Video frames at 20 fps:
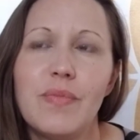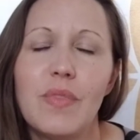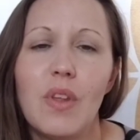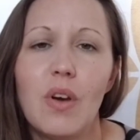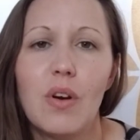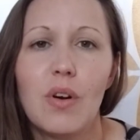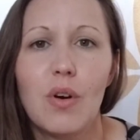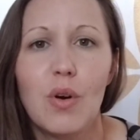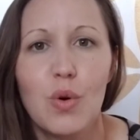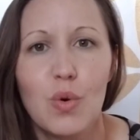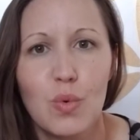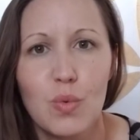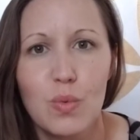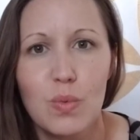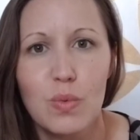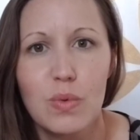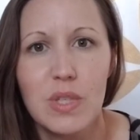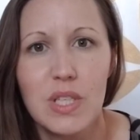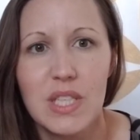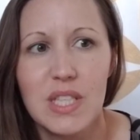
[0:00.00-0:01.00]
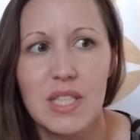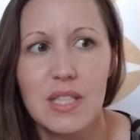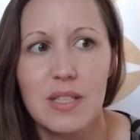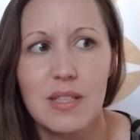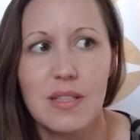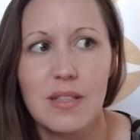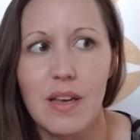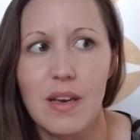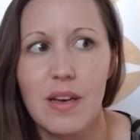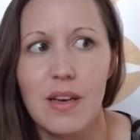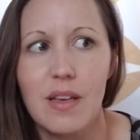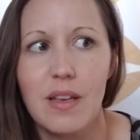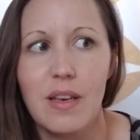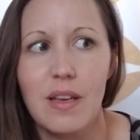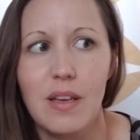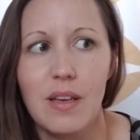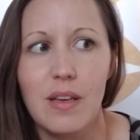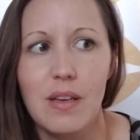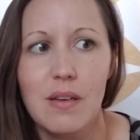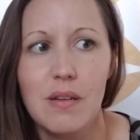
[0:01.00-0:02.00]
our own
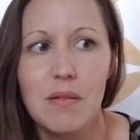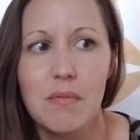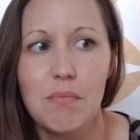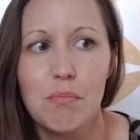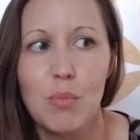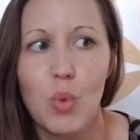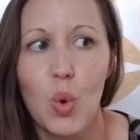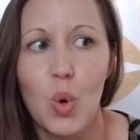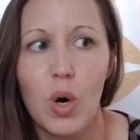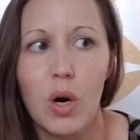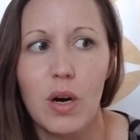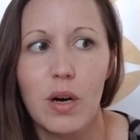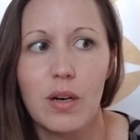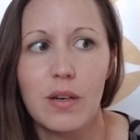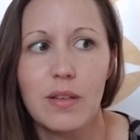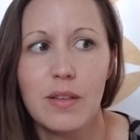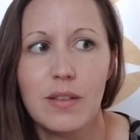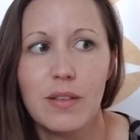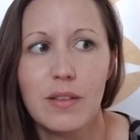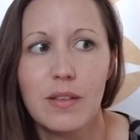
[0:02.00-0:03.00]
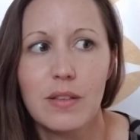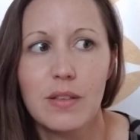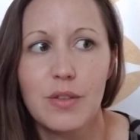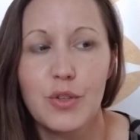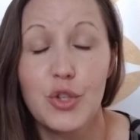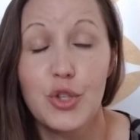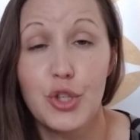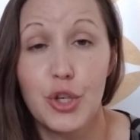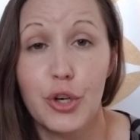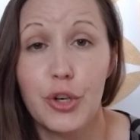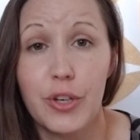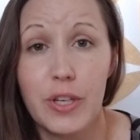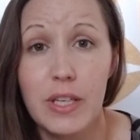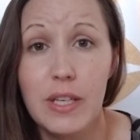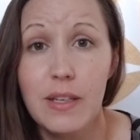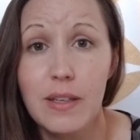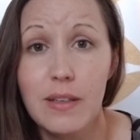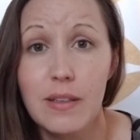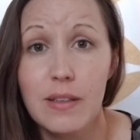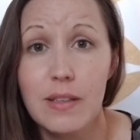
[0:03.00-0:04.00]
society more
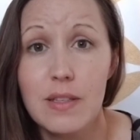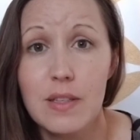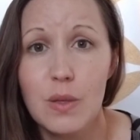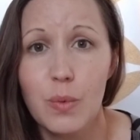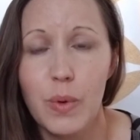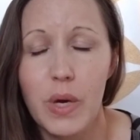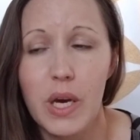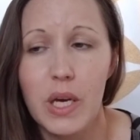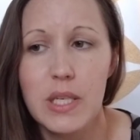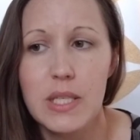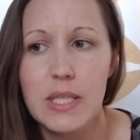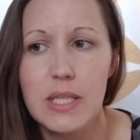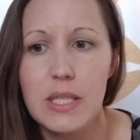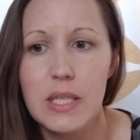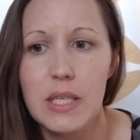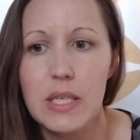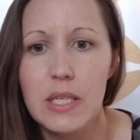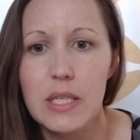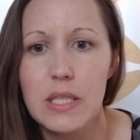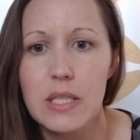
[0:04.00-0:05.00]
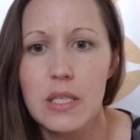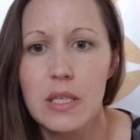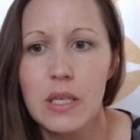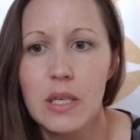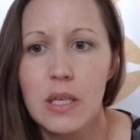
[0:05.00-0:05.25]
dirty is the way I see it.